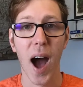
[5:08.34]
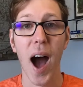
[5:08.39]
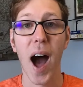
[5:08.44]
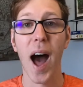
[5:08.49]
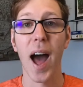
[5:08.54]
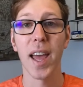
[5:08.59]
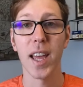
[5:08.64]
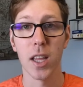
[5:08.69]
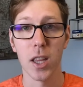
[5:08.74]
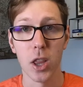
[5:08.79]

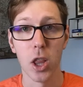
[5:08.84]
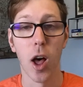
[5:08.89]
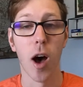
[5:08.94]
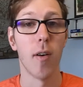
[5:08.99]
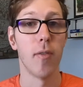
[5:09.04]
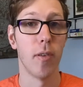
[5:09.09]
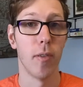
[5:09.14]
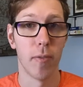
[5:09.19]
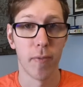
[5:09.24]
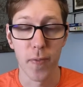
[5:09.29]
I
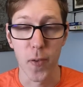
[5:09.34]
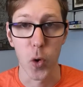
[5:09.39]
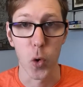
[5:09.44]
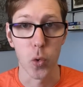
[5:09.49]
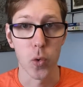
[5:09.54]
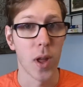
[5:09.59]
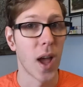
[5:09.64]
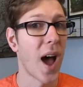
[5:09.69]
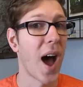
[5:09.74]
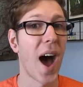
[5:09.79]
love
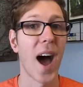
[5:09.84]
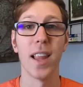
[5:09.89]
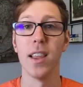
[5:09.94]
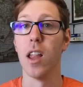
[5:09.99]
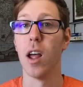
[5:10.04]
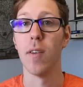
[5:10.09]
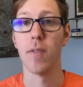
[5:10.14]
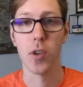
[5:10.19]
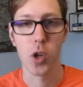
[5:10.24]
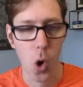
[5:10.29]
food. I
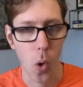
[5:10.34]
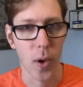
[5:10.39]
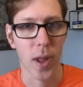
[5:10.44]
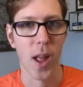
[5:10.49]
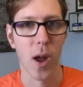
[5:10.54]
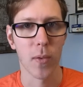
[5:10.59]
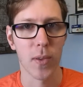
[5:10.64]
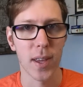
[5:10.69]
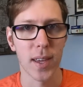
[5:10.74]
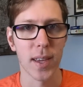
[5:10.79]
love going
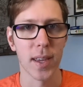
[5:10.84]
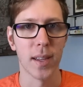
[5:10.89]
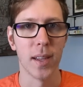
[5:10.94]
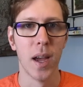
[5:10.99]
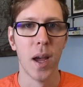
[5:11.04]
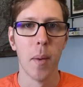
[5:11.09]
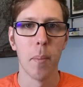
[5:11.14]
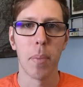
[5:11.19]
out to eat,